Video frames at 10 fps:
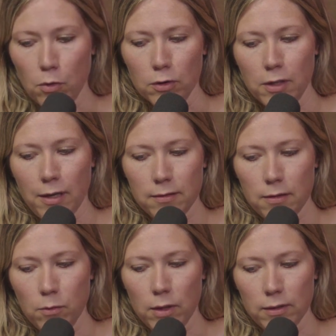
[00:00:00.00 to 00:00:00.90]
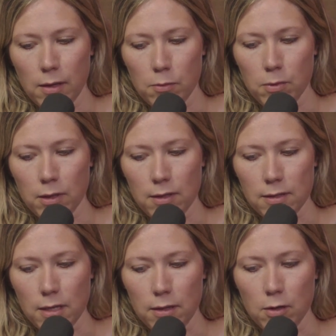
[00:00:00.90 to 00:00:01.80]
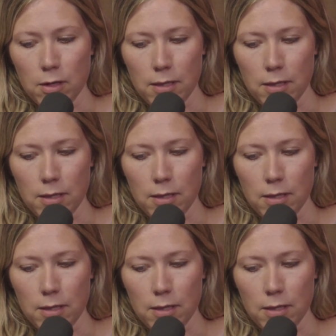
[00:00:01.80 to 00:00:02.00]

world-class welding capabilities and their